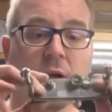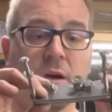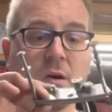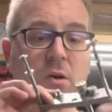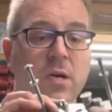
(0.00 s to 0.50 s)

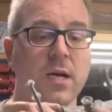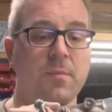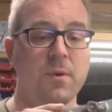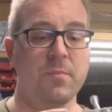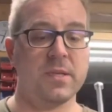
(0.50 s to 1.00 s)
Look, I got a
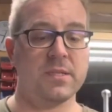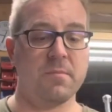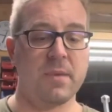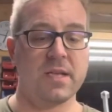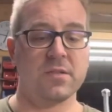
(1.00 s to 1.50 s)
couple of bits of
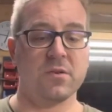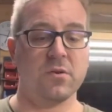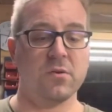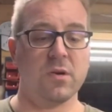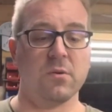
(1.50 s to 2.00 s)

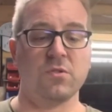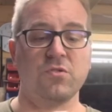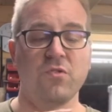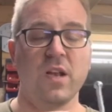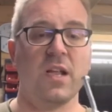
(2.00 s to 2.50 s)
metal and I was
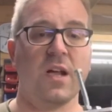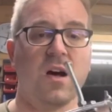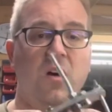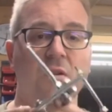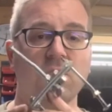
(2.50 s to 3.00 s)
drilling
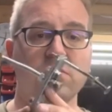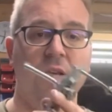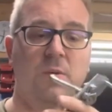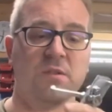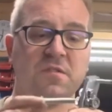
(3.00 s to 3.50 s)
holes and
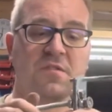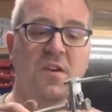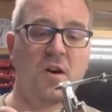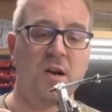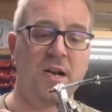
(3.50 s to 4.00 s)
I was
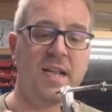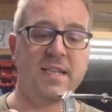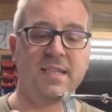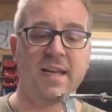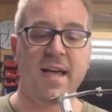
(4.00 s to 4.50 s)
filing
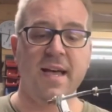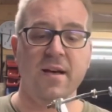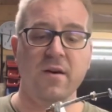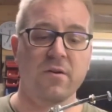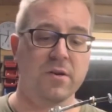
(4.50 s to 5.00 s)
it
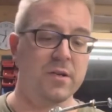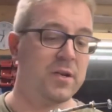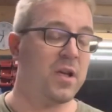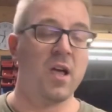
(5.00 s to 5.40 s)
down and